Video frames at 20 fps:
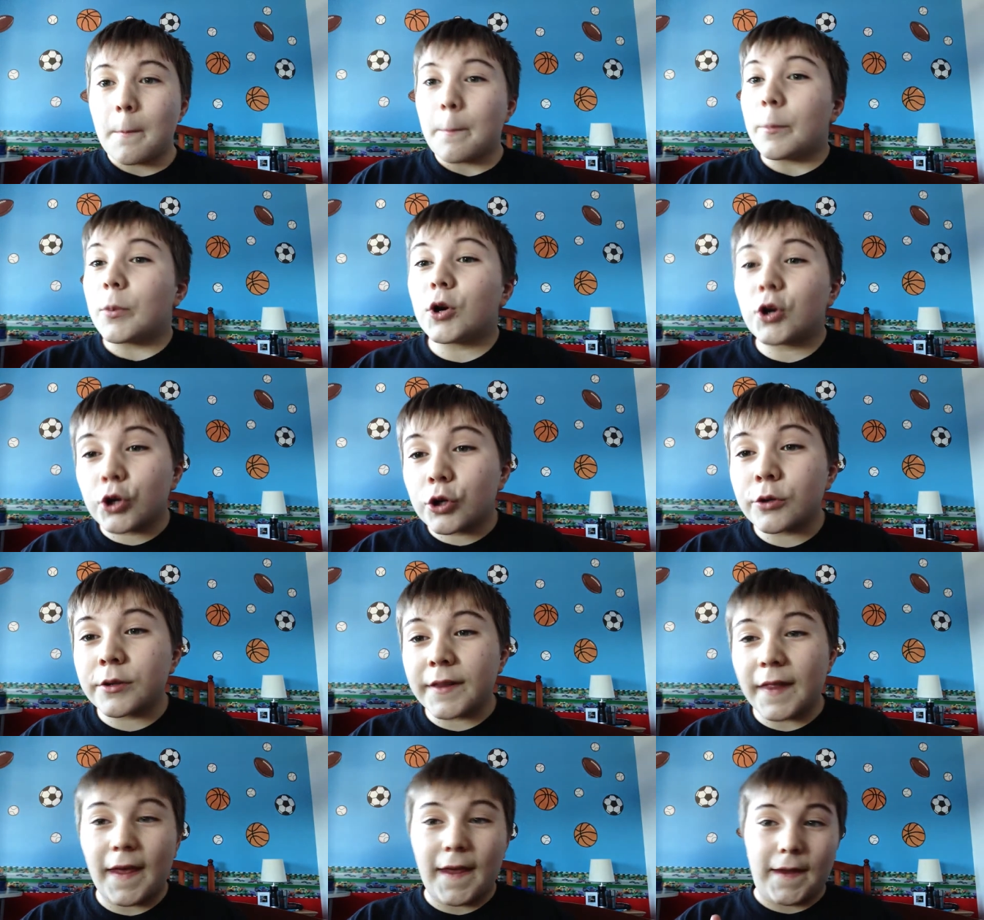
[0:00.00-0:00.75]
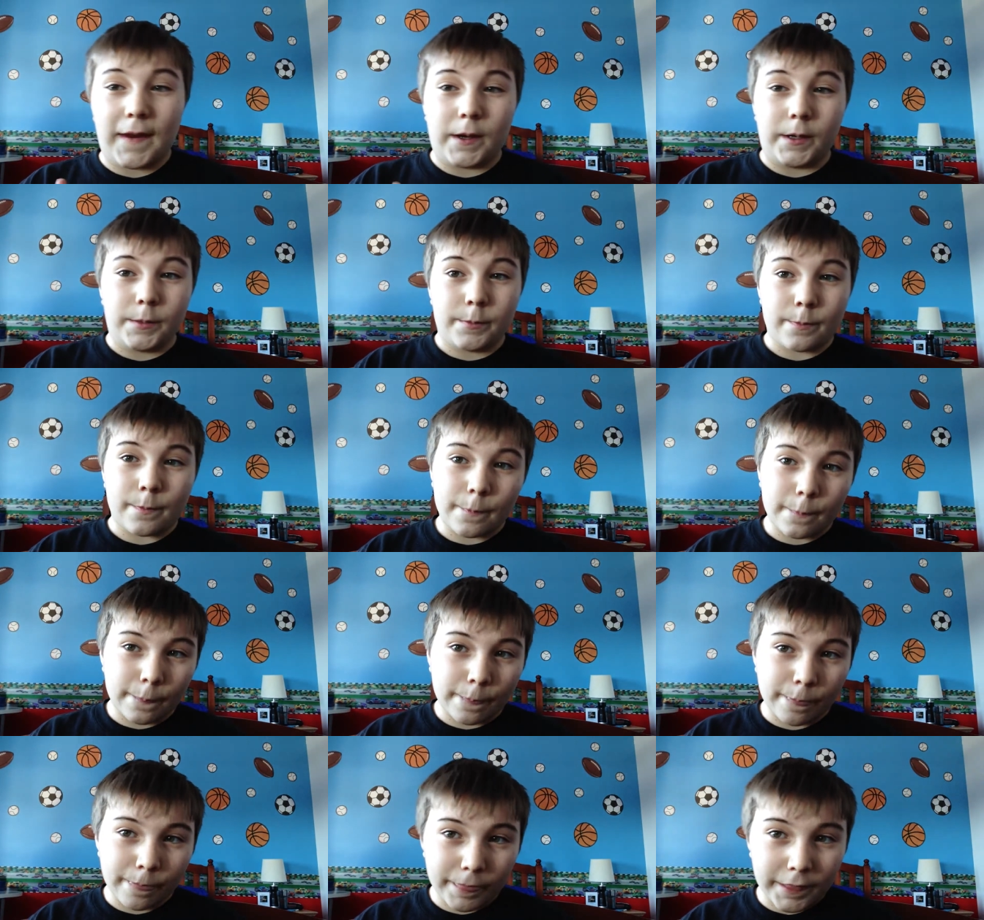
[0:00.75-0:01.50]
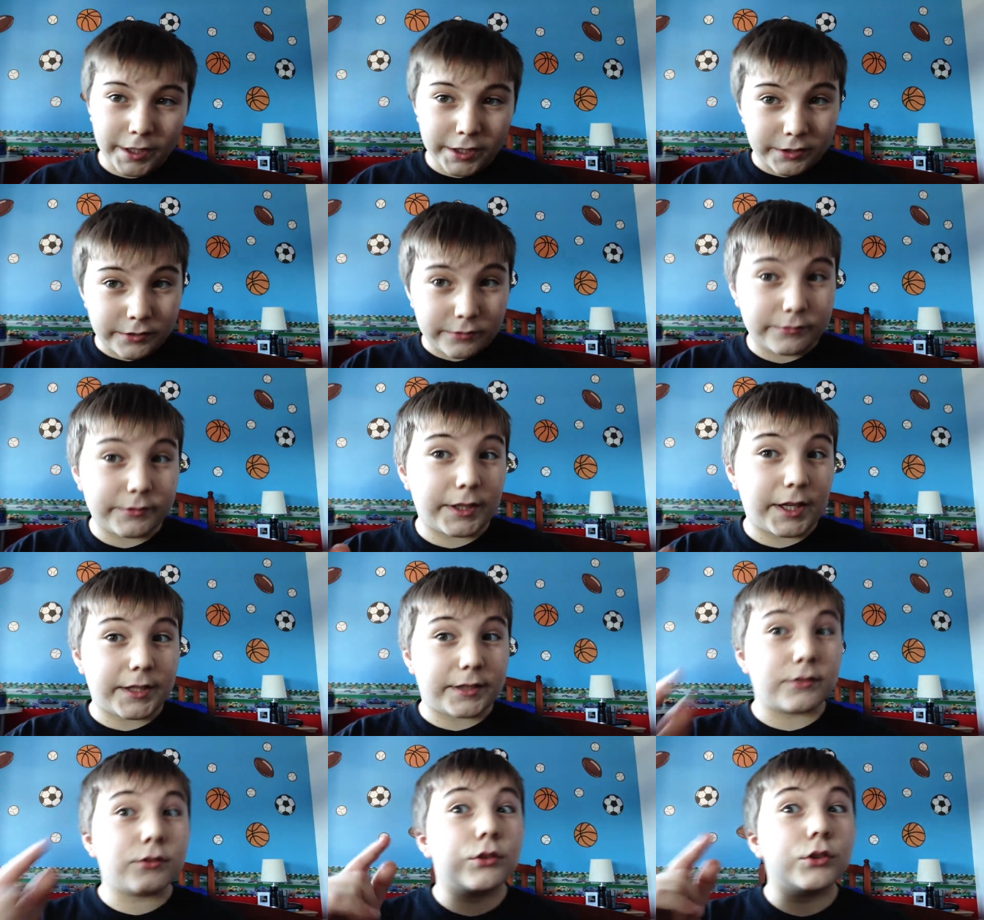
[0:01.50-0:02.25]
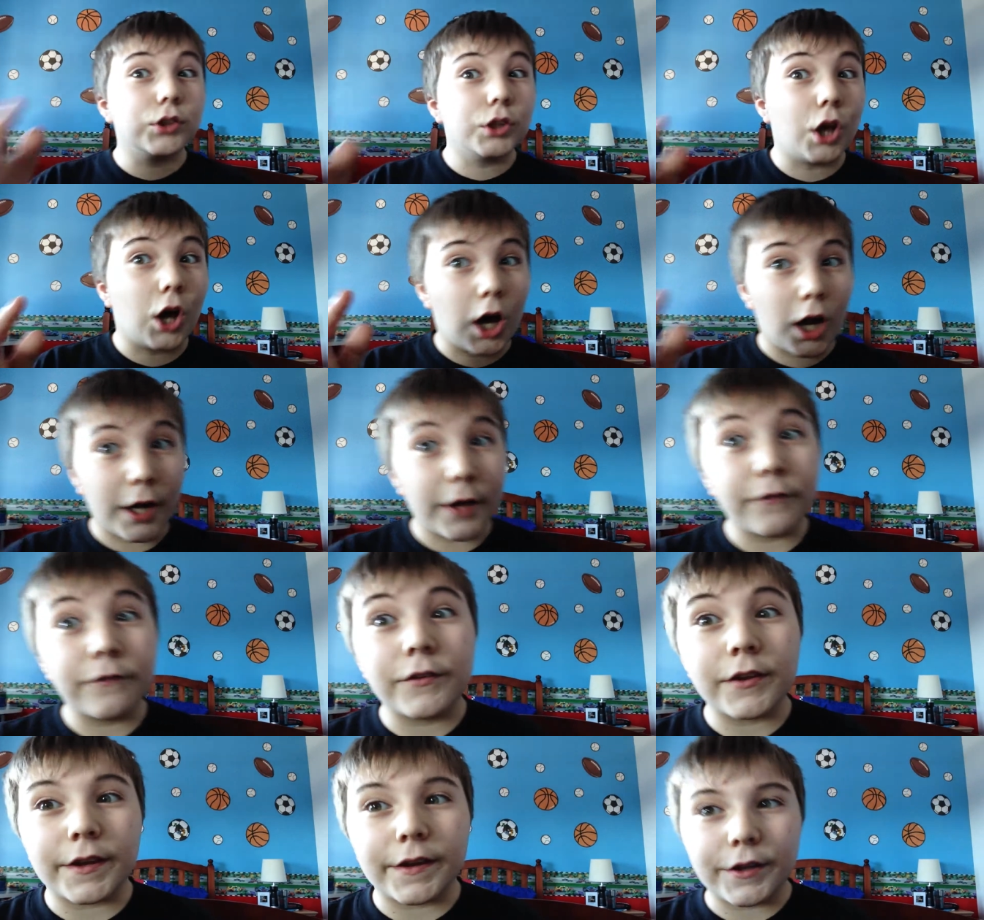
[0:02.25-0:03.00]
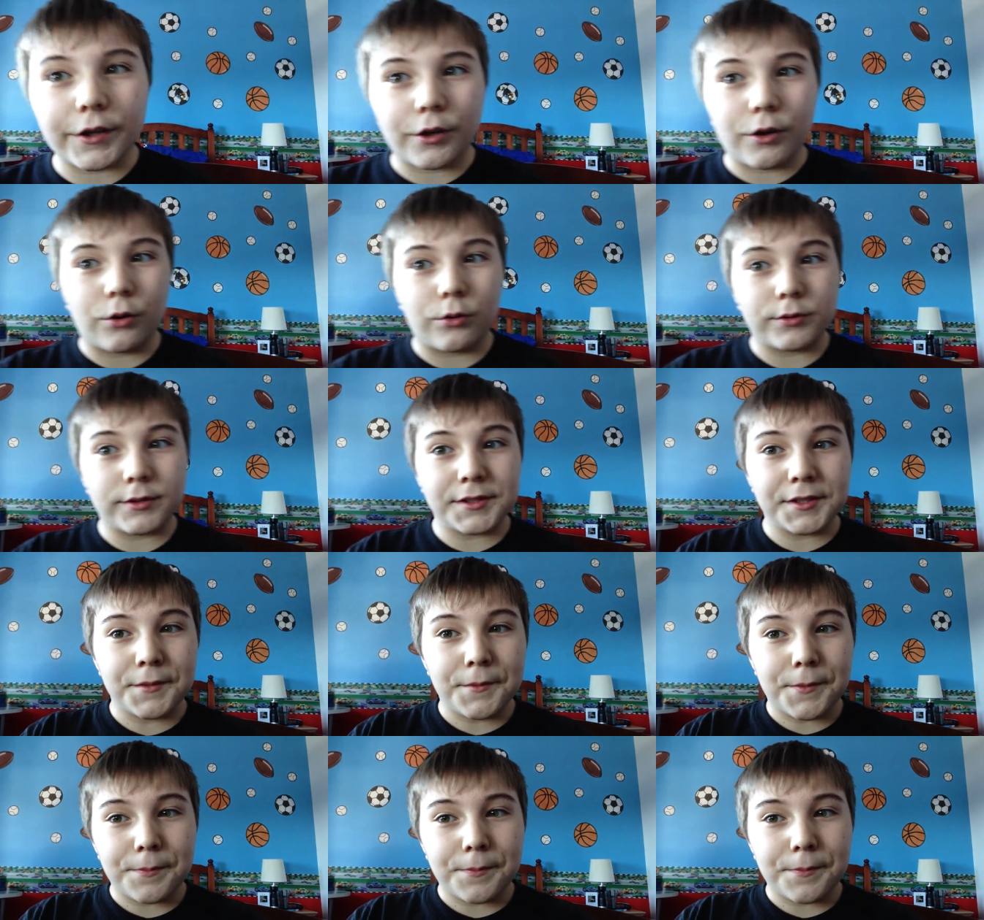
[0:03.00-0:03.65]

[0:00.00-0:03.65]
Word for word: per day. So that's a lot of videos.